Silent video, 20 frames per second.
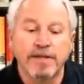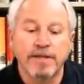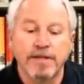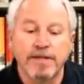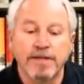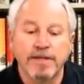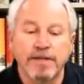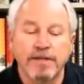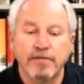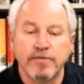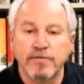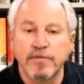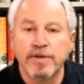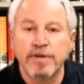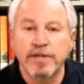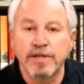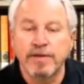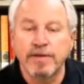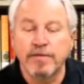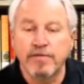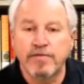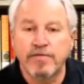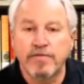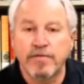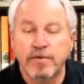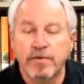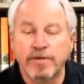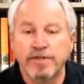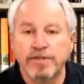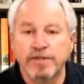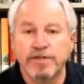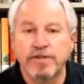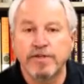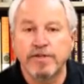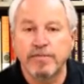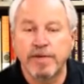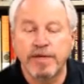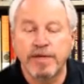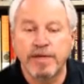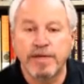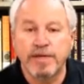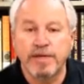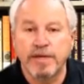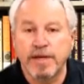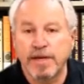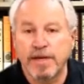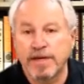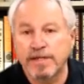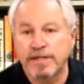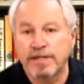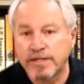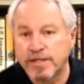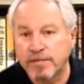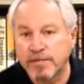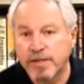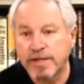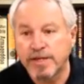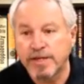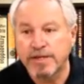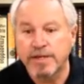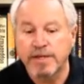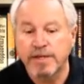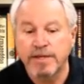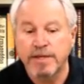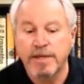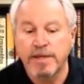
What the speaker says: it really forces you to be disciplined